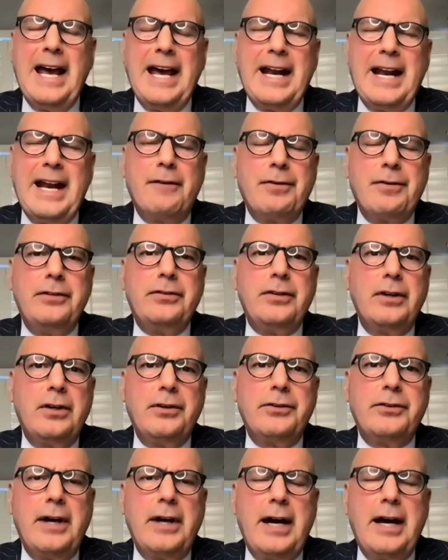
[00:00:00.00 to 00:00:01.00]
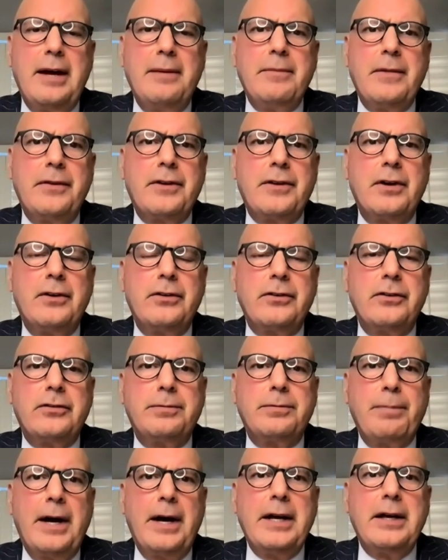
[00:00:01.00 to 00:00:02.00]
And every single time that there's a
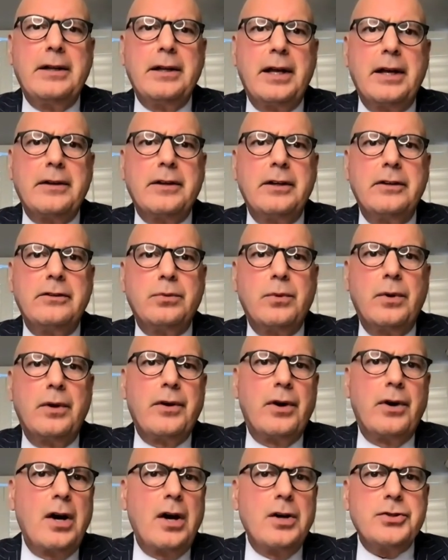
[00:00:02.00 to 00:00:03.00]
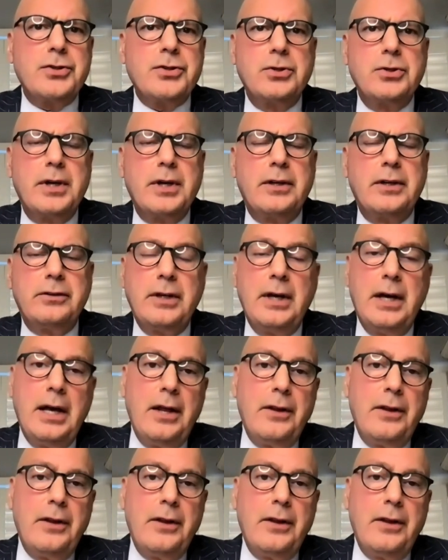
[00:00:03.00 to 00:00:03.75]
spike like this where there are shootings,